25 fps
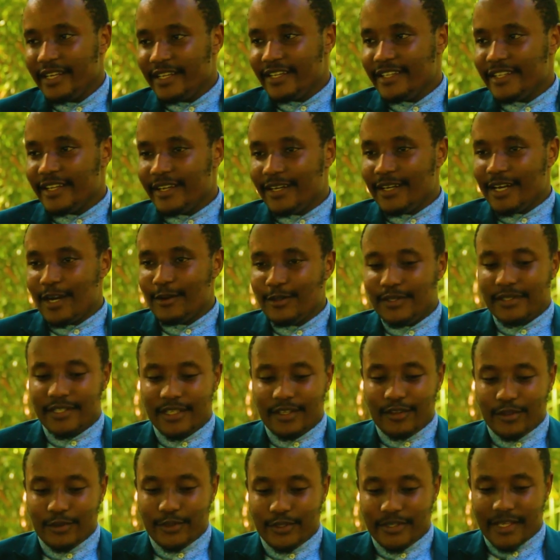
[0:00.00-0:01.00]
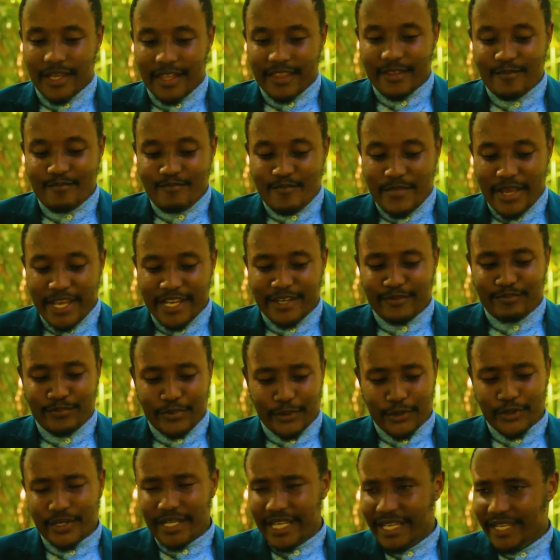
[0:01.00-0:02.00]
And I would say those are the main
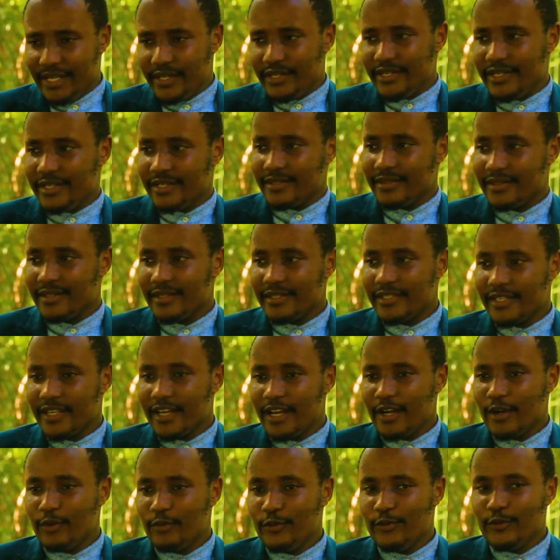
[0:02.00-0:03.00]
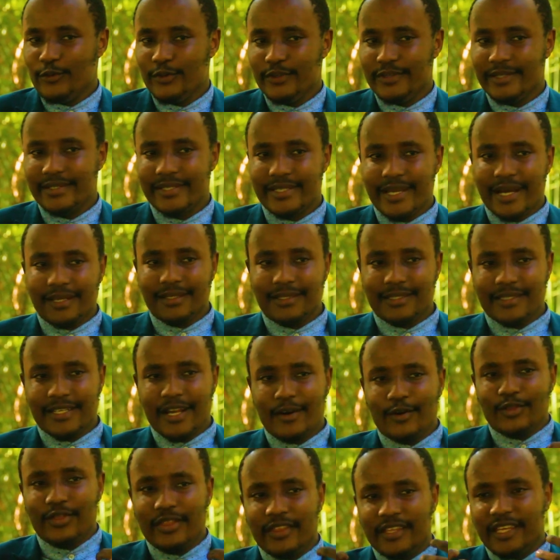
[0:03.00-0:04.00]
broad areas that we would start
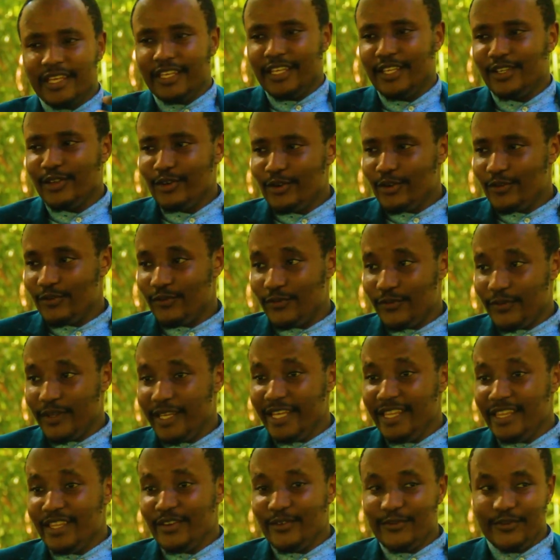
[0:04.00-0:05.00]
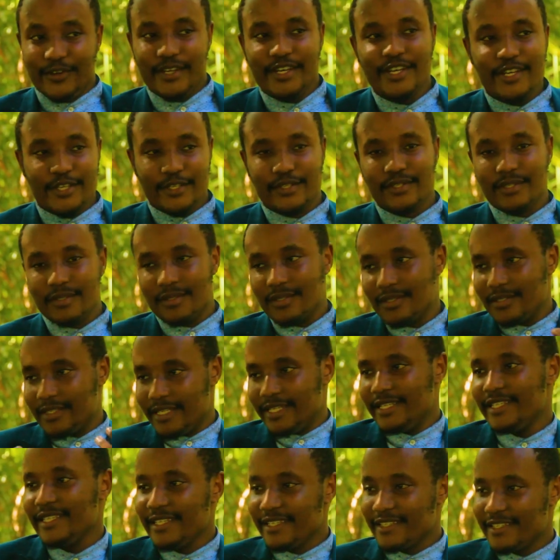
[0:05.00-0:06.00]
now thinking of in the various
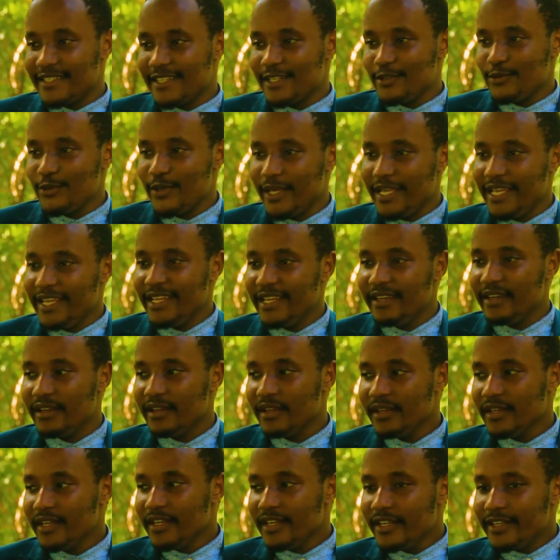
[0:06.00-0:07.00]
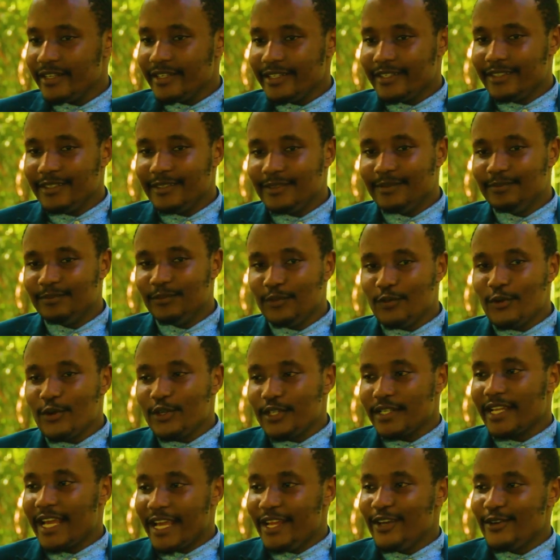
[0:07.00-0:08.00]
settings that we're in.
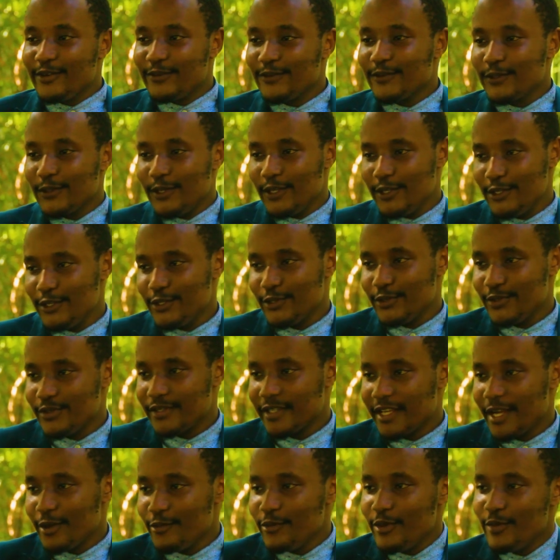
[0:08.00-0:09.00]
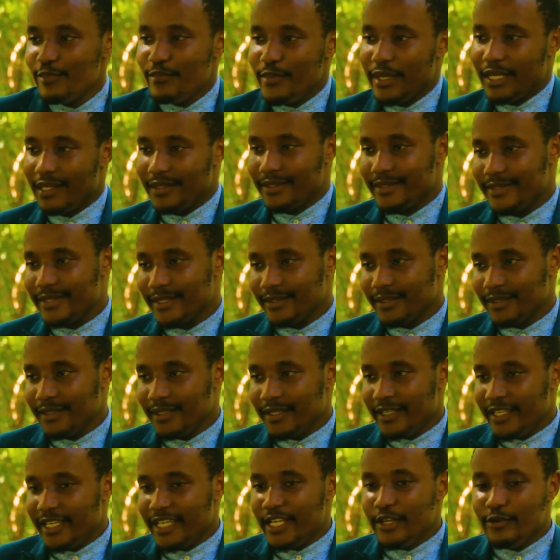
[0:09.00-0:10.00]
What kind of solutions can we build?
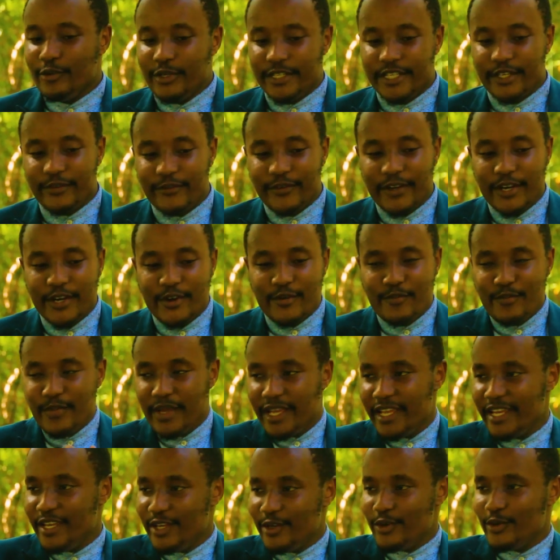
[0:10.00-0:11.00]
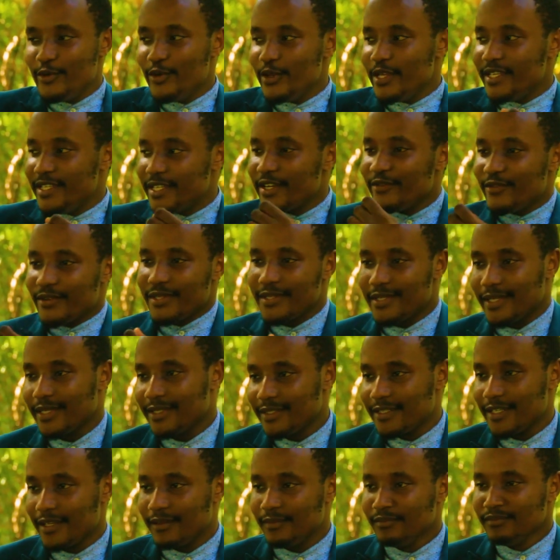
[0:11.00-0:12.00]
In whichever domain, in whichever
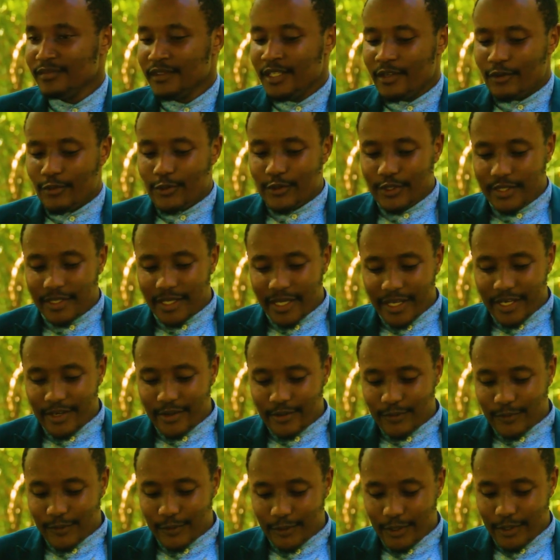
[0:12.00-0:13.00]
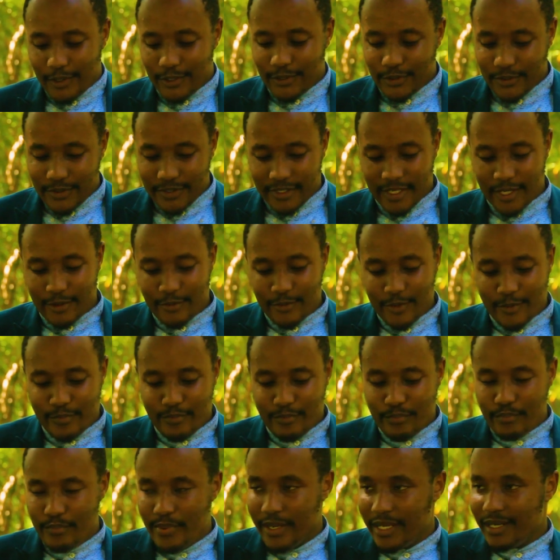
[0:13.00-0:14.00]
sector, what kind of solutions can we
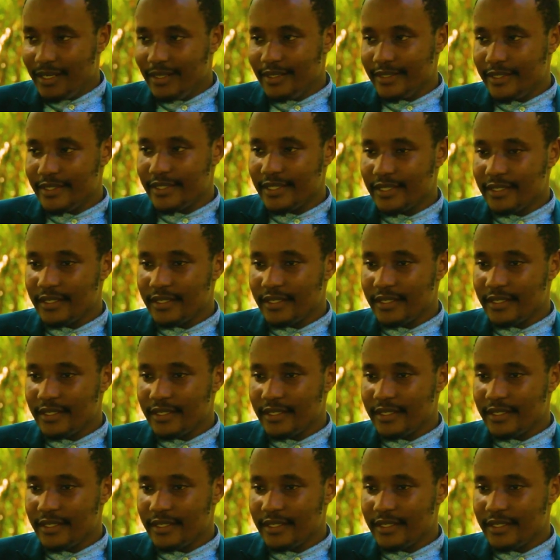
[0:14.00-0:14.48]
build,